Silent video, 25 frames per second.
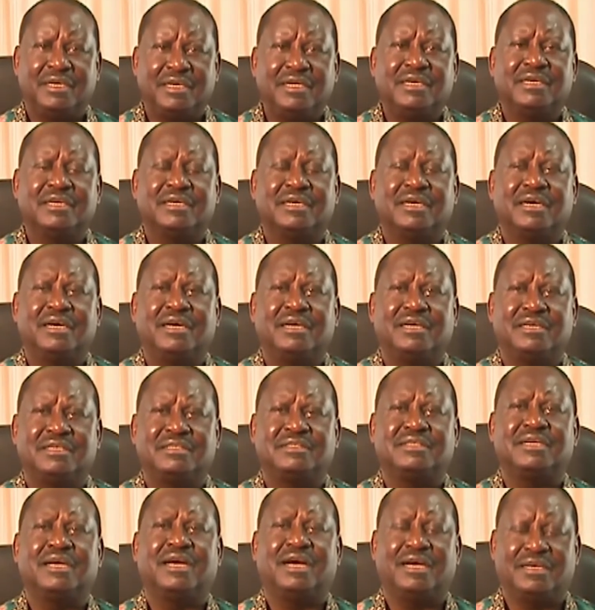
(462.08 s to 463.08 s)
Inga
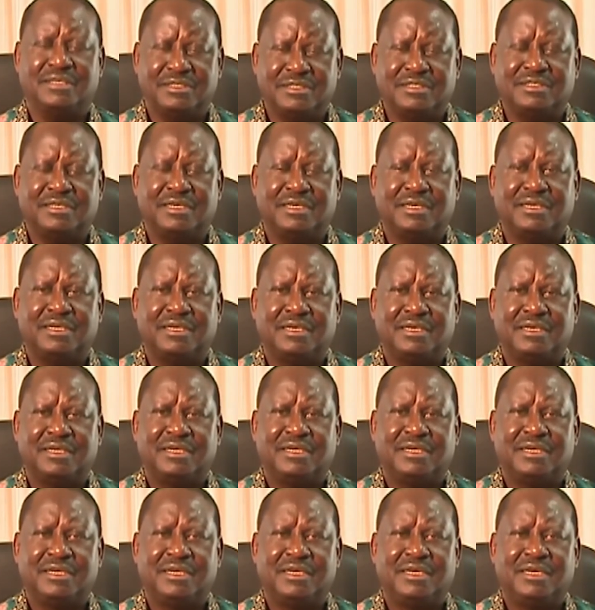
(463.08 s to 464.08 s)
is the answer.
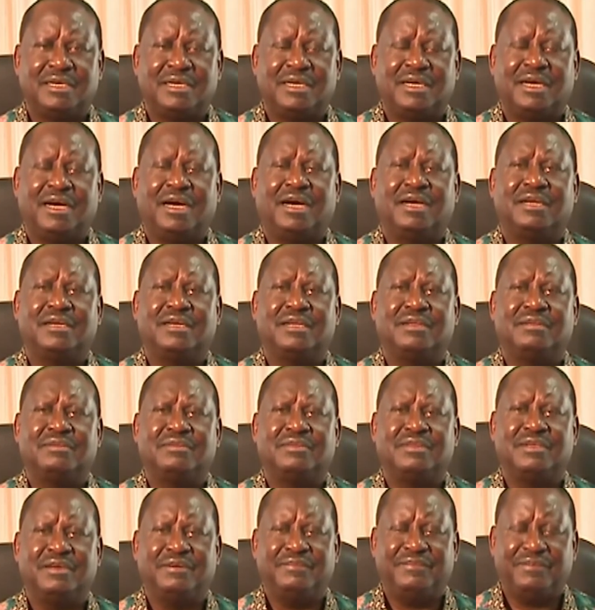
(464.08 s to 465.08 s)
And
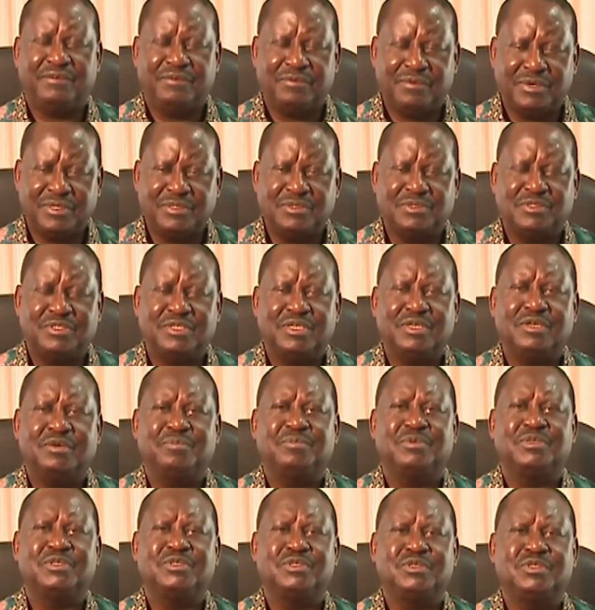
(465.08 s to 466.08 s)
I therefore want to take
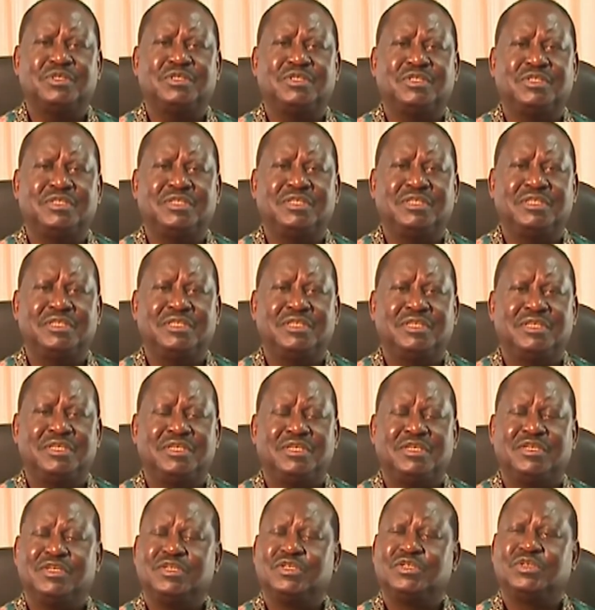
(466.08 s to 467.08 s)
opportunity
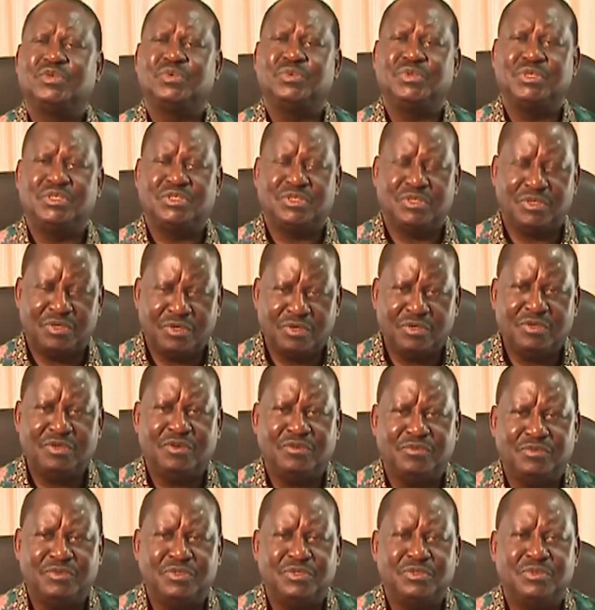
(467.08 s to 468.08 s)
to wish
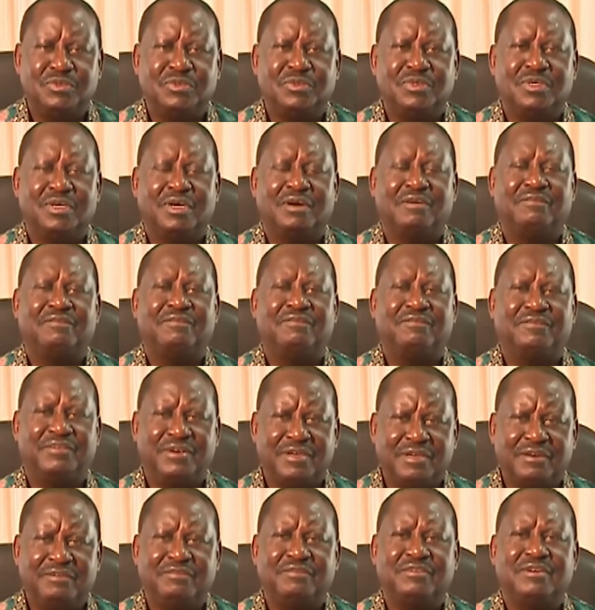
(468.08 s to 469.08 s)
all of you a
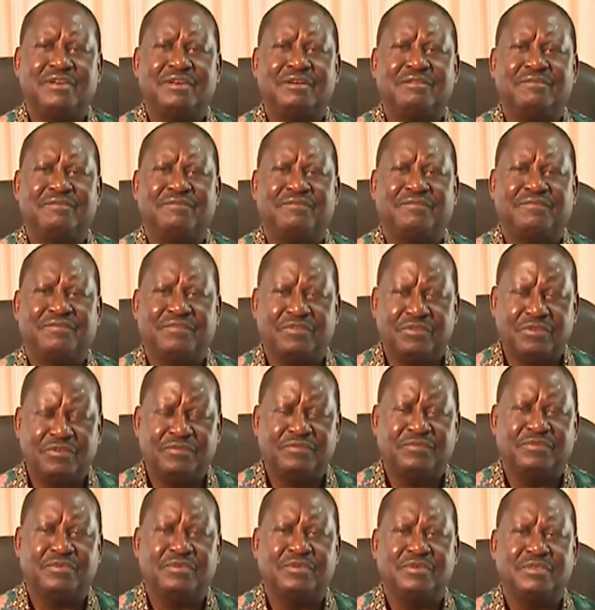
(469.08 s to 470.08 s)
very, very
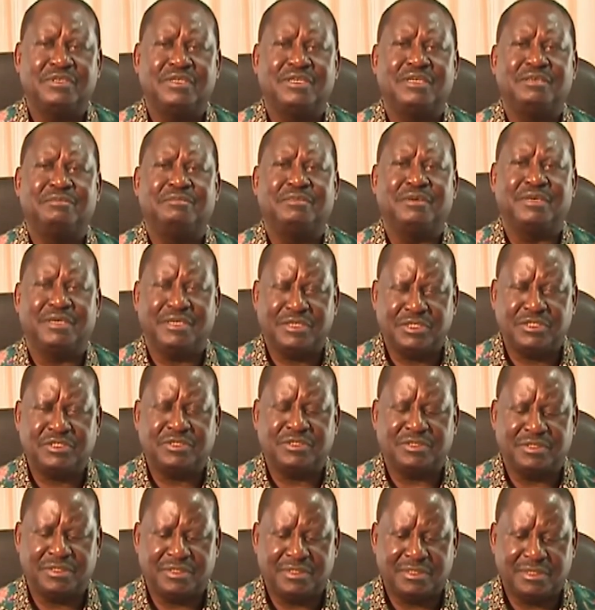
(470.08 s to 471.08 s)
fruitful
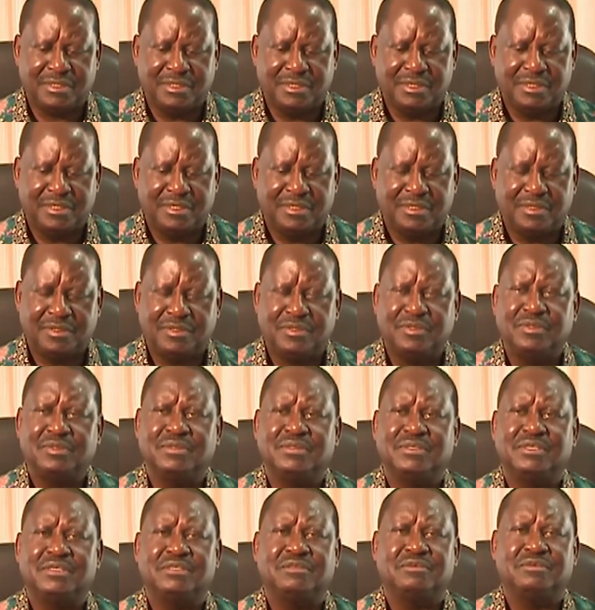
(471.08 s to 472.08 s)
deliberation
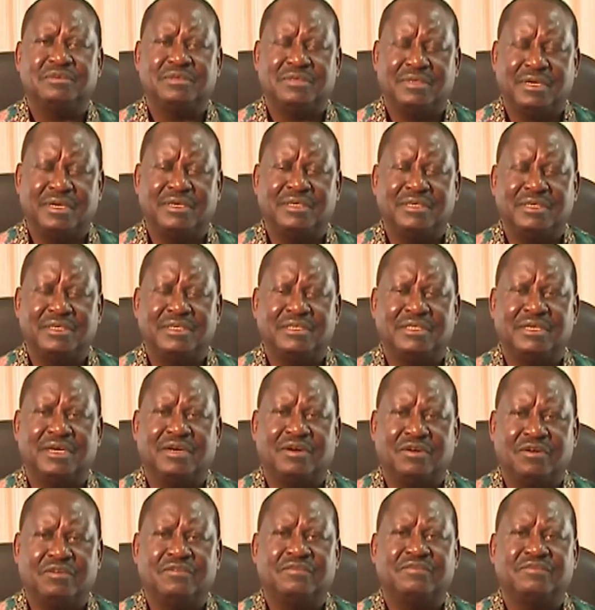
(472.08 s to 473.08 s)
during this Grand
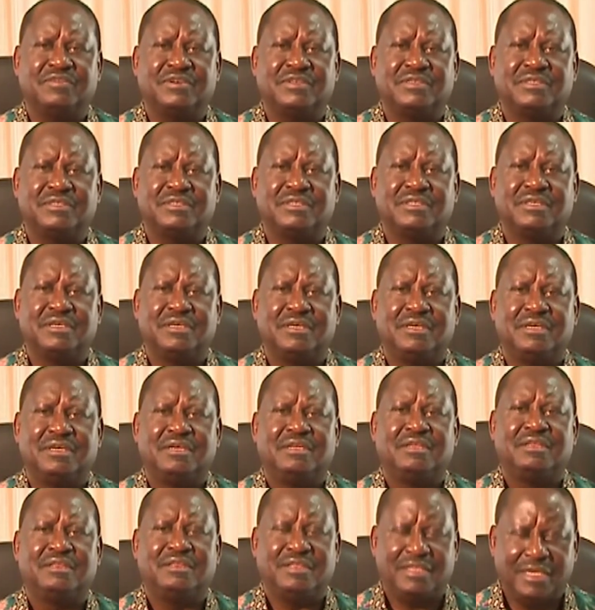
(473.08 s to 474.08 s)
Inga conference.
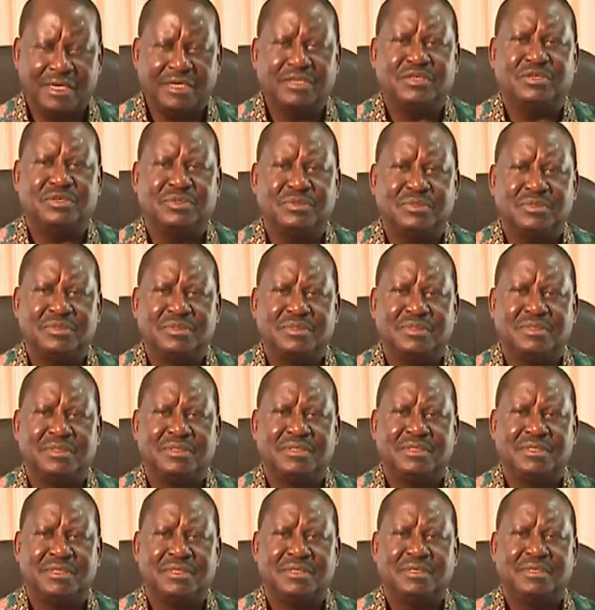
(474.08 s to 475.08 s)
Thank you.
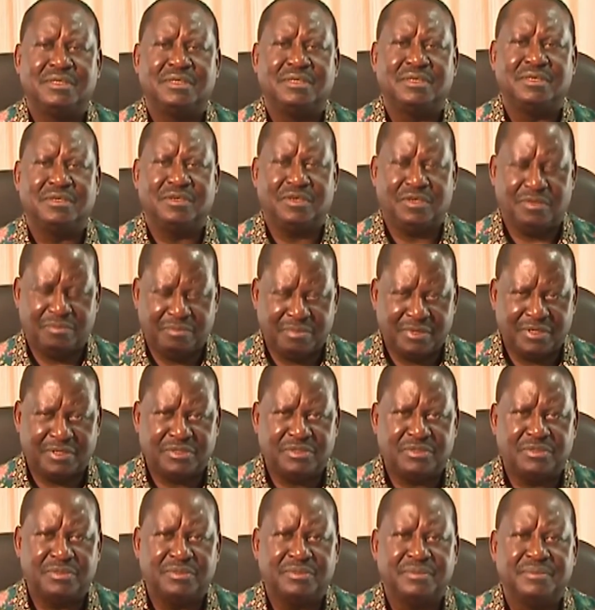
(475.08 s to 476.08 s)
God
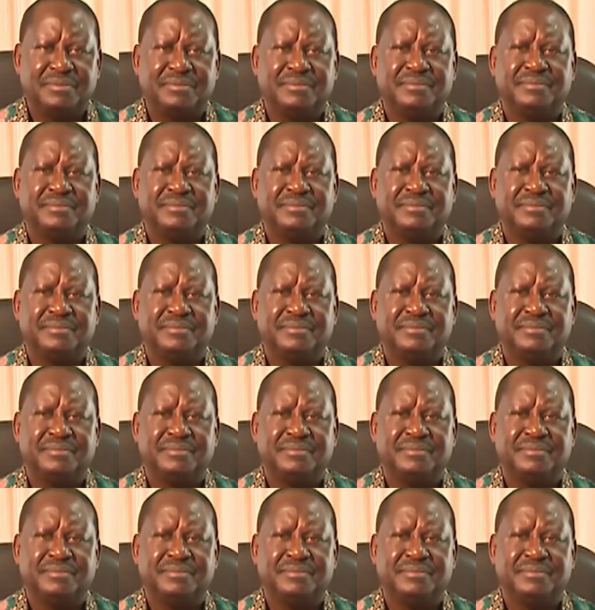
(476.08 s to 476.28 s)
bless you.